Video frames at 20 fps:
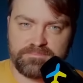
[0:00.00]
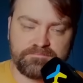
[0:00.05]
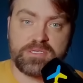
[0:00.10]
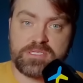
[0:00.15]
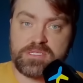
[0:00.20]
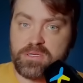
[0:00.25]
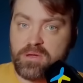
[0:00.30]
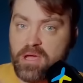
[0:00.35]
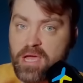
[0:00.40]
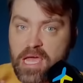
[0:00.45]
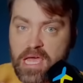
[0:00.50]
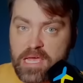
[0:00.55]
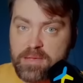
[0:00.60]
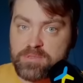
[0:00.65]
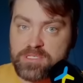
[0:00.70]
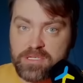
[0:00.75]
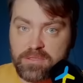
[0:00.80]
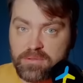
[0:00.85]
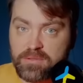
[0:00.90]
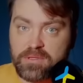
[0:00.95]
So
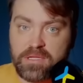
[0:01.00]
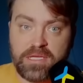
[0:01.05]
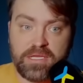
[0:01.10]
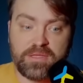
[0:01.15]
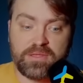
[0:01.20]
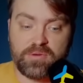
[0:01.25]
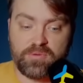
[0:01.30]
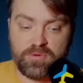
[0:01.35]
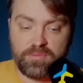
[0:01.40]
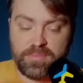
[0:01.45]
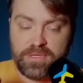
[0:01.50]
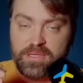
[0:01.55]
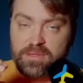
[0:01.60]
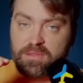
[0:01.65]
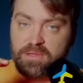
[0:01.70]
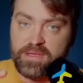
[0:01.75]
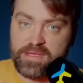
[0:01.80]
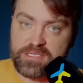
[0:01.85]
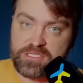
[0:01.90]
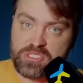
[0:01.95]
absolutely there will be
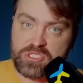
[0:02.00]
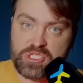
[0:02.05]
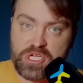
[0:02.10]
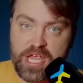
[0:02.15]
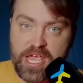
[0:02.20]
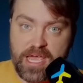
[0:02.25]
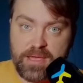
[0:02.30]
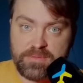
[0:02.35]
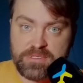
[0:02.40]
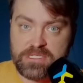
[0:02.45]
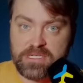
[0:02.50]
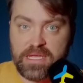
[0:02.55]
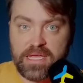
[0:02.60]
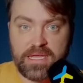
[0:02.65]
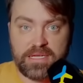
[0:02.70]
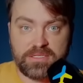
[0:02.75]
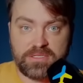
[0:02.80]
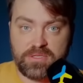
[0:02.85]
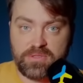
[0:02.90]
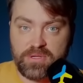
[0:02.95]
less jobs
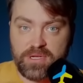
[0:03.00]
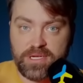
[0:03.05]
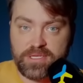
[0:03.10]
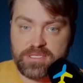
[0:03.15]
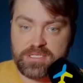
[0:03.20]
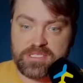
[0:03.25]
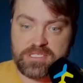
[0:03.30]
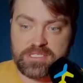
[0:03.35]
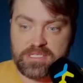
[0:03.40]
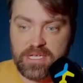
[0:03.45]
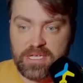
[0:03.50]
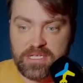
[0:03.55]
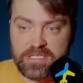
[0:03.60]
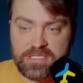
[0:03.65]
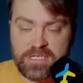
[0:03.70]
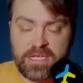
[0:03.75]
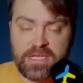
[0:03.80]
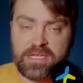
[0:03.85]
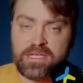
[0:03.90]
and United States